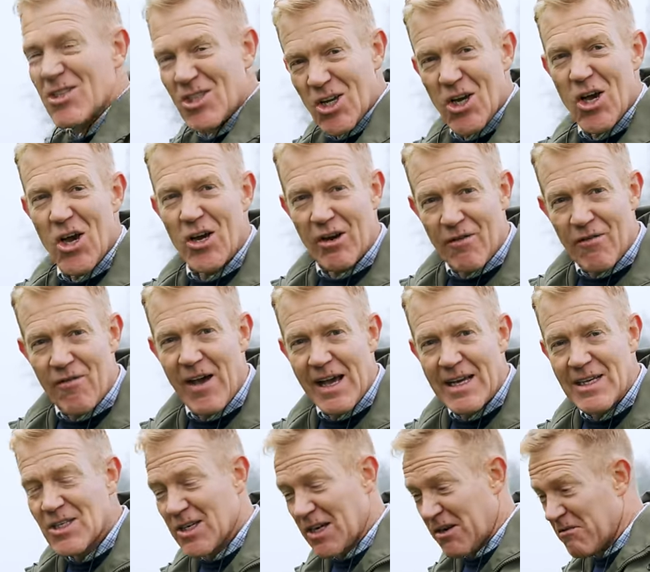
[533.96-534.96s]
turn and
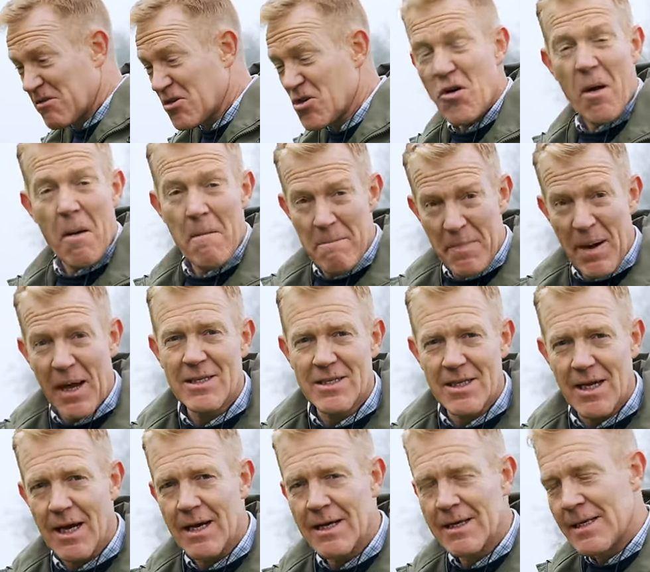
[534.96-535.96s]
face her and try and
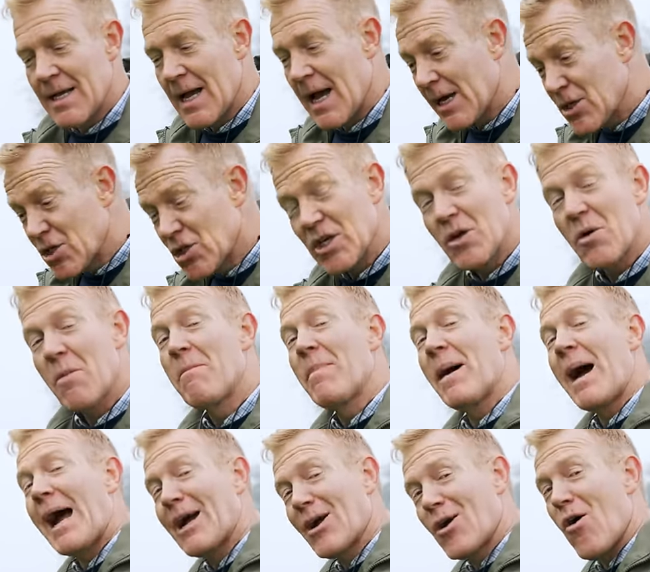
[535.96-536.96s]
butter, and she'll
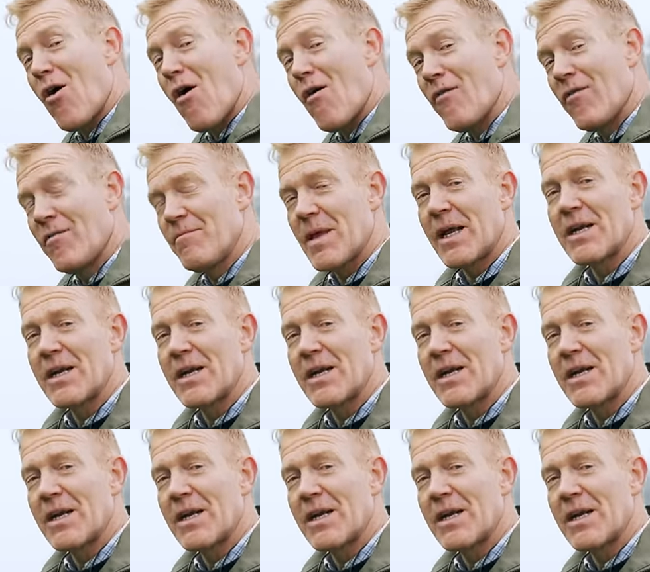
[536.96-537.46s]
back off.